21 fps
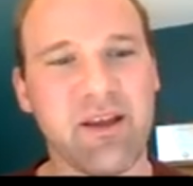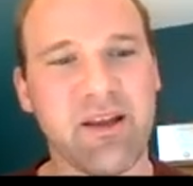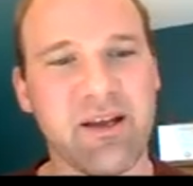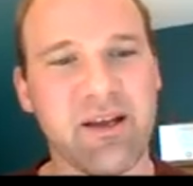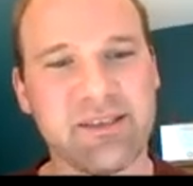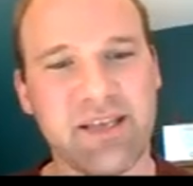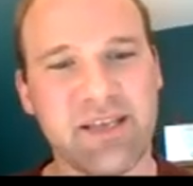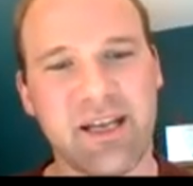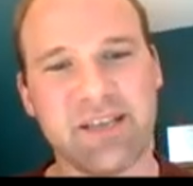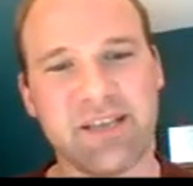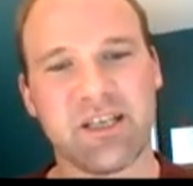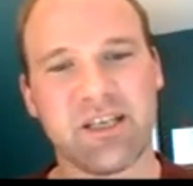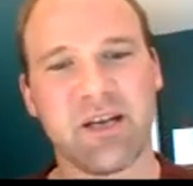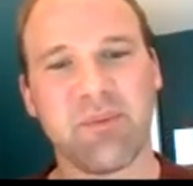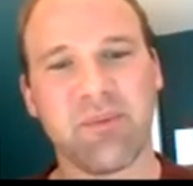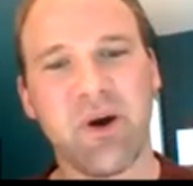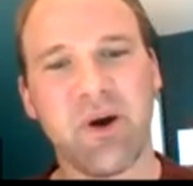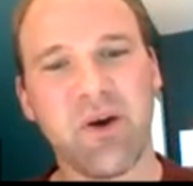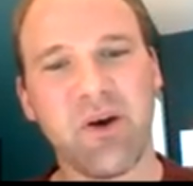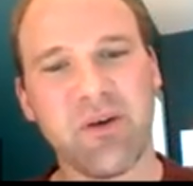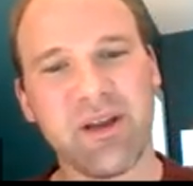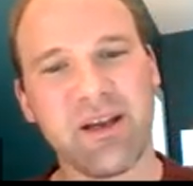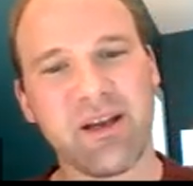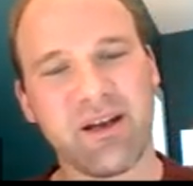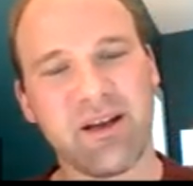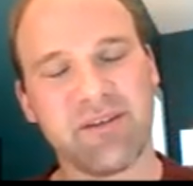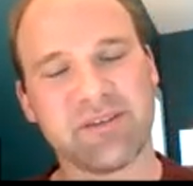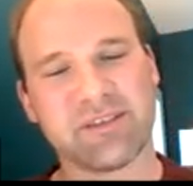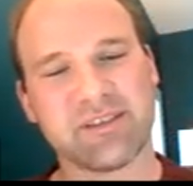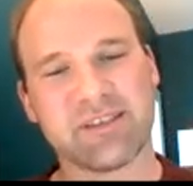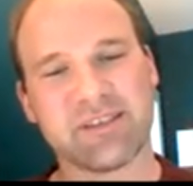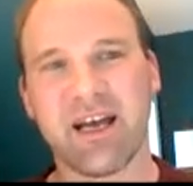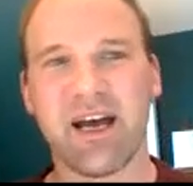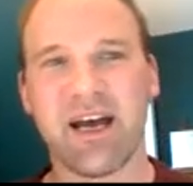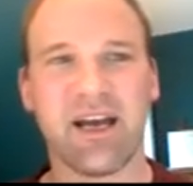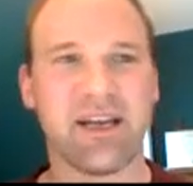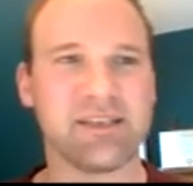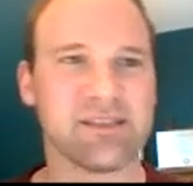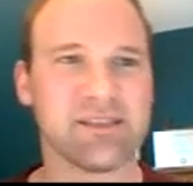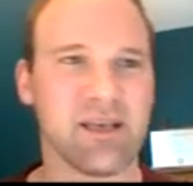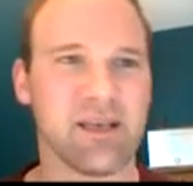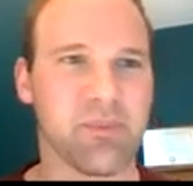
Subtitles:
contains a component of size